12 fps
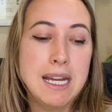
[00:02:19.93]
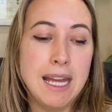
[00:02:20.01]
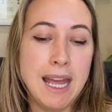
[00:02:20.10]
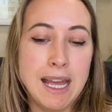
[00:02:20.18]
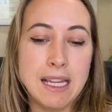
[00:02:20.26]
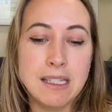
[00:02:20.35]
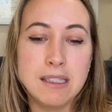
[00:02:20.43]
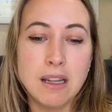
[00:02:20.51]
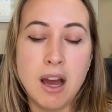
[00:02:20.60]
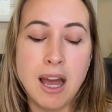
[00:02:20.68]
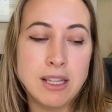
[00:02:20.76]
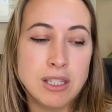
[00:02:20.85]
and
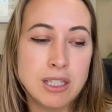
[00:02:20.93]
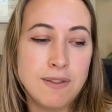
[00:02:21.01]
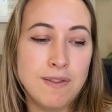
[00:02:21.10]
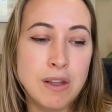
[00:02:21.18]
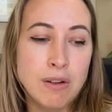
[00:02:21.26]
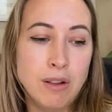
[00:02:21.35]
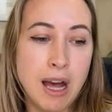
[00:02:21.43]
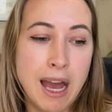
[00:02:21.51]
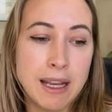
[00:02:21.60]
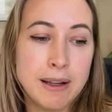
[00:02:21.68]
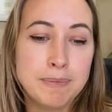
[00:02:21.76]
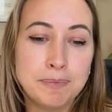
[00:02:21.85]
I just feel like